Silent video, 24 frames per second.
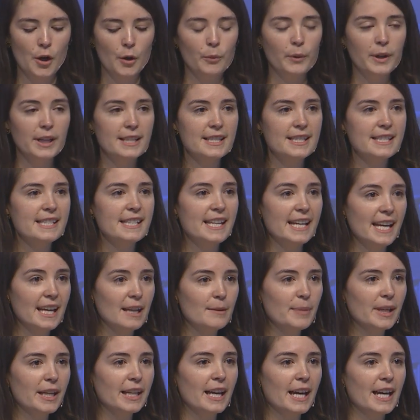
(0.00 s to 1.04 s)
We
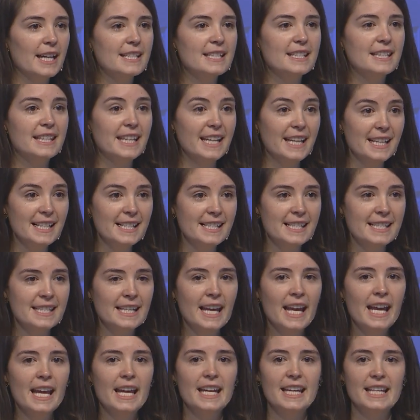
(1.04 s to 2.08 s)
sing because this
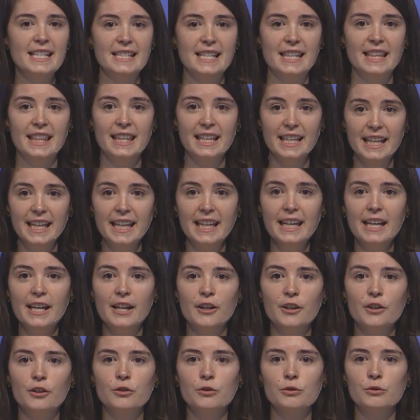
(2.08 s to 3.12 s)
is the
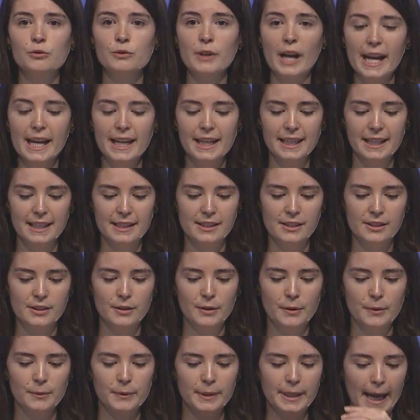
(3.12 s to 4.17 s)
greatest
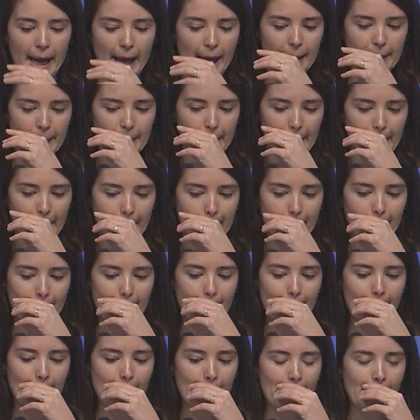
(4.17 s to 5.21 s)
reality.
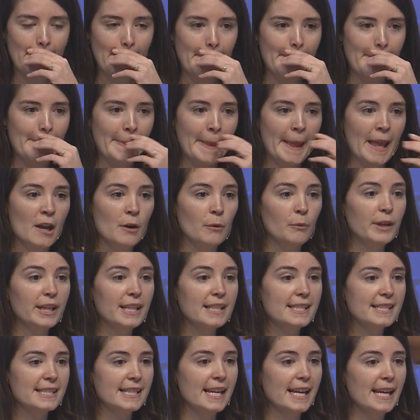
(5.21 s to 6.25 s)

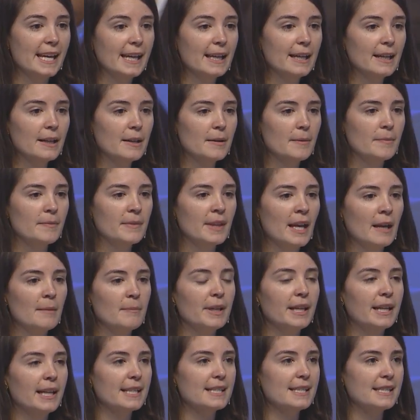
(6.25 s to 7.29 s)
We sing
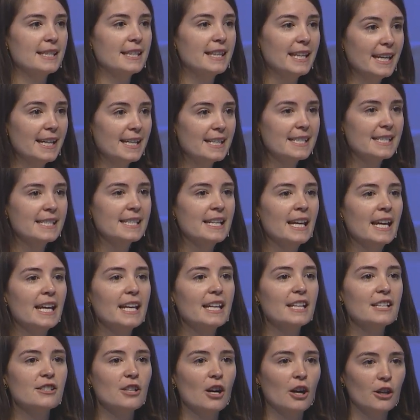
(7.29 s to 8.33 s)
because this
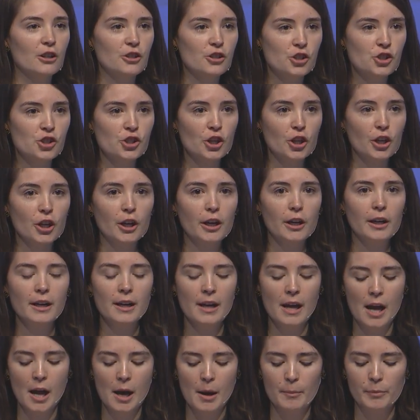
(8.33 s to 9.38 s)
is our
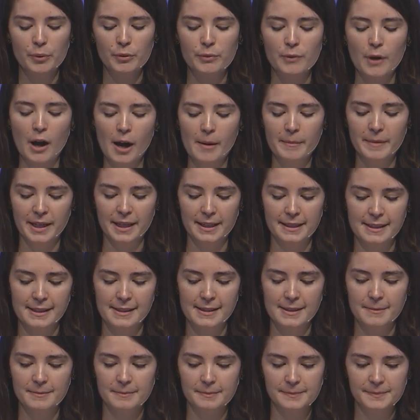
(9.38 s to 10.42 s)
sure
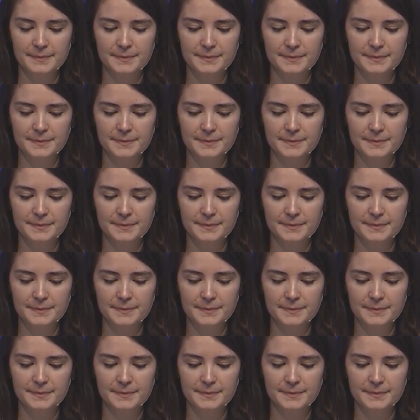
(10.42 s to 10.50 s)
promise.